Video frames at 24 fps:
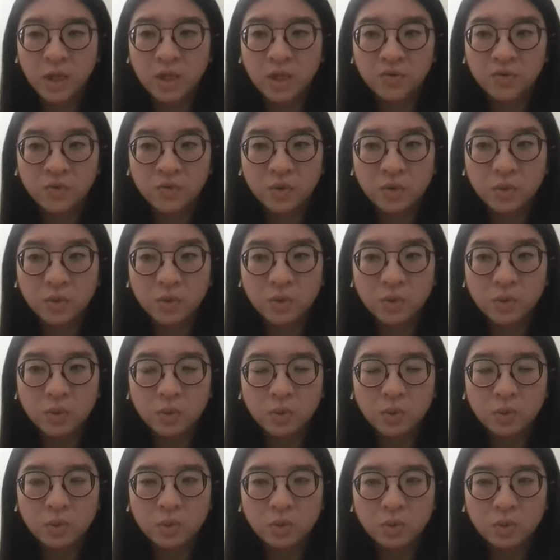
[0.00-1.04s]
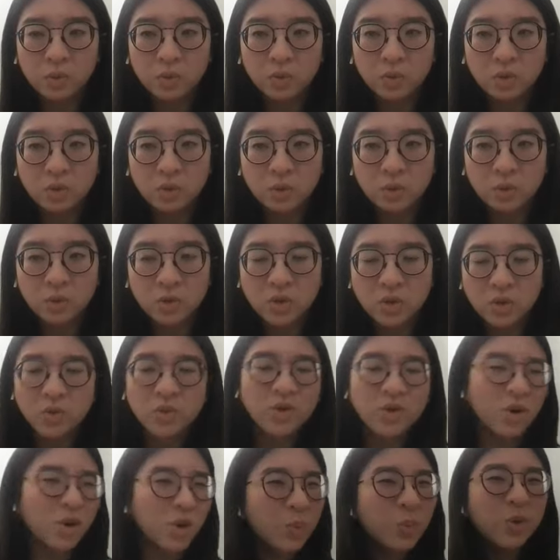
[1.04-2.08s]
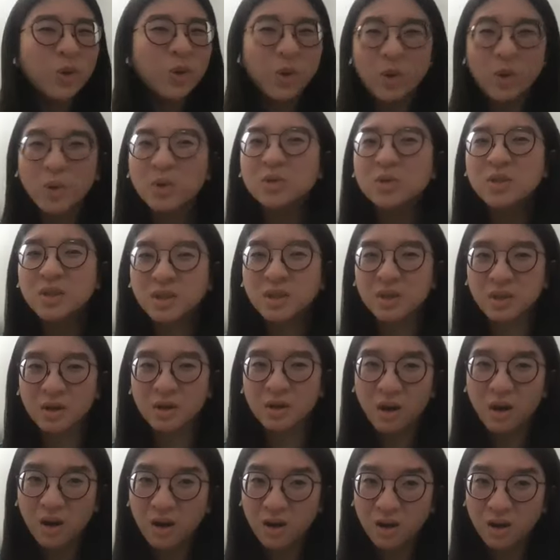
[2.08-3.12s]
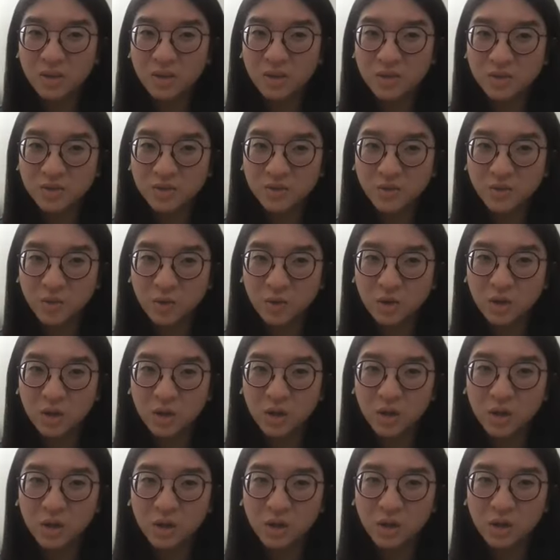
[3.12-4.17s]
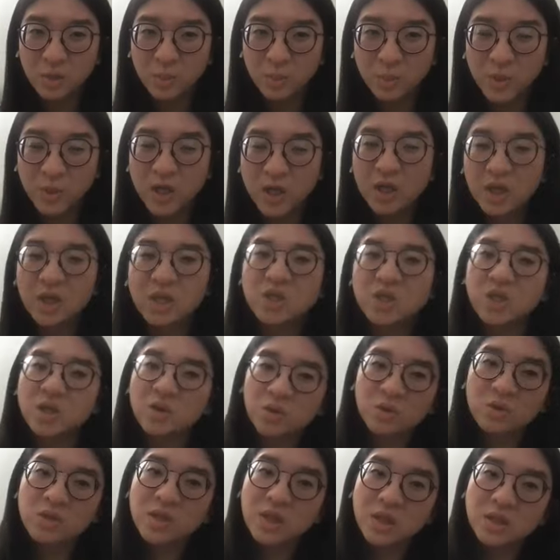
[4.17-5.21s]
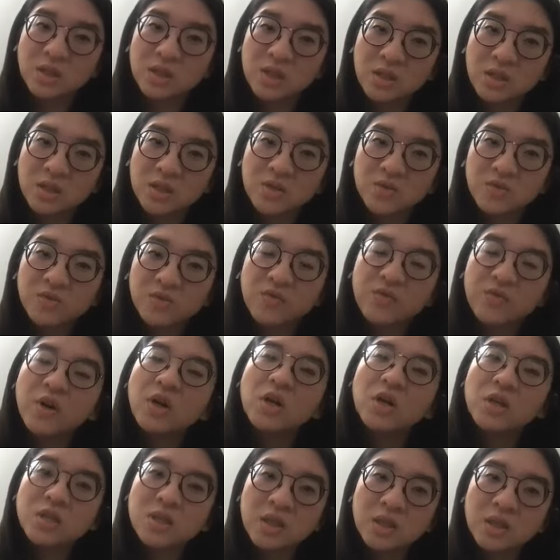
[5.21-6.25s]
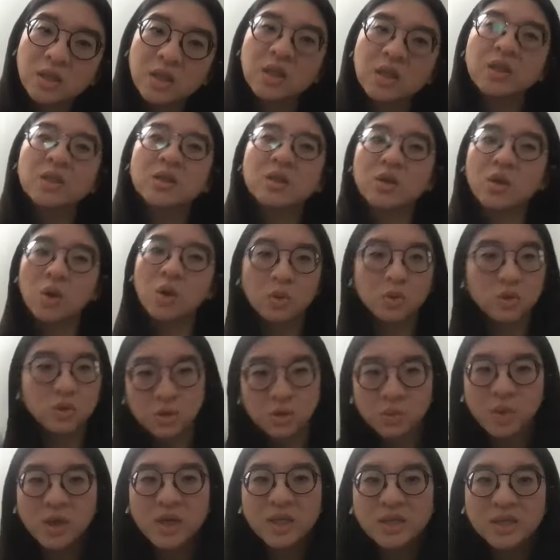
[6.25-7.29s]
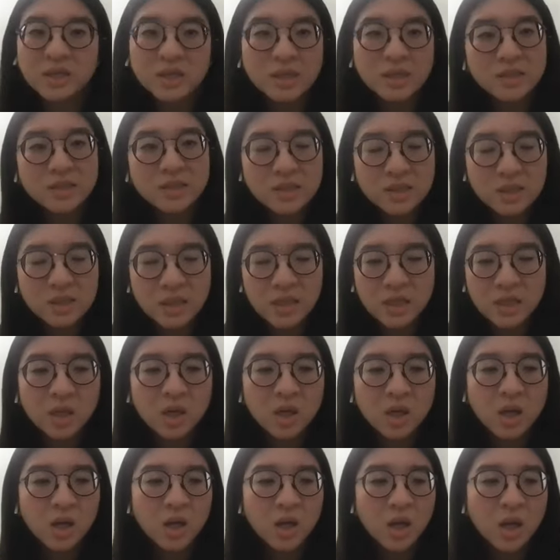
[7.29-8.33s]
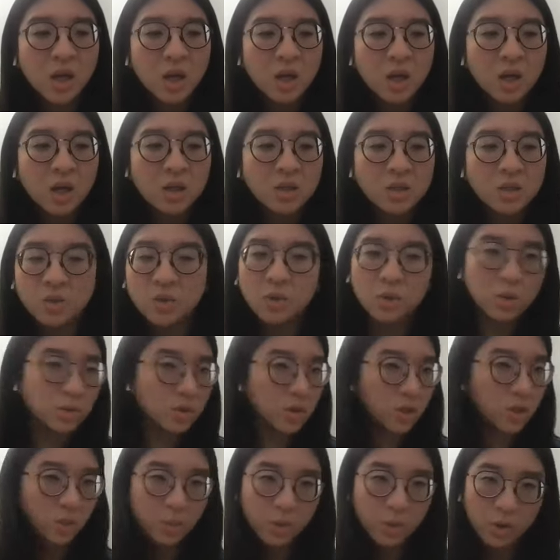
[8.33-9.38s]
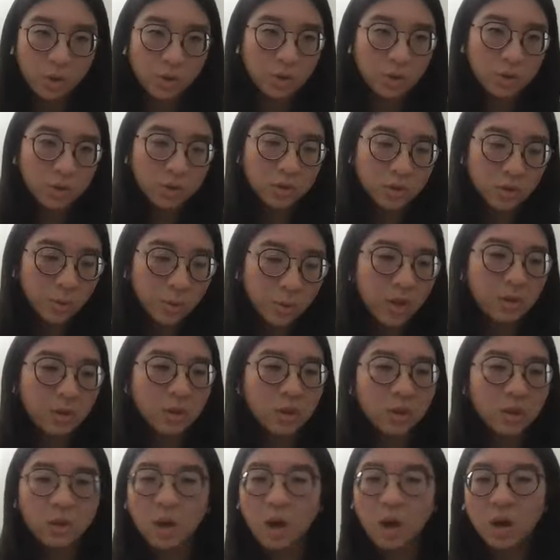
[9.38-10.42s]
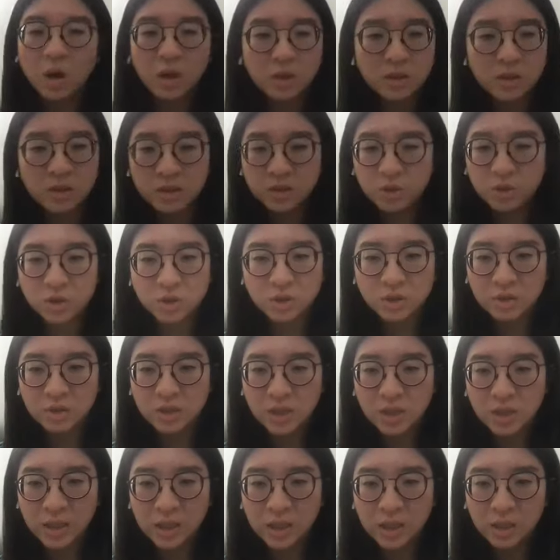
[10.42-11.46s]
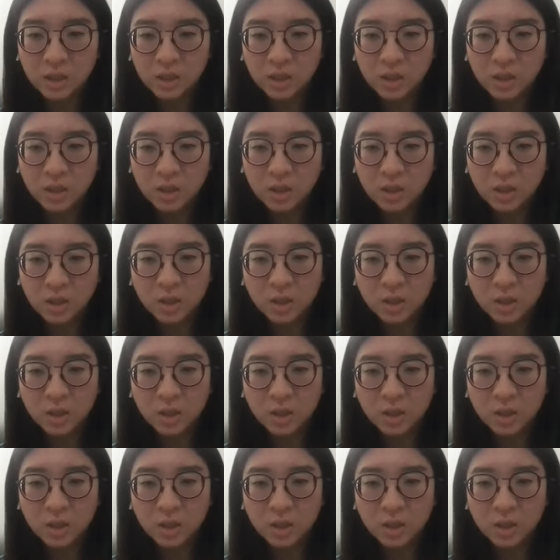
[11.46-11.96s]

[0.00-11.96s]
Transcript: like if you, so there are pros and cons for being a general dentist first and then go to residency. So those are pros, but the con is just like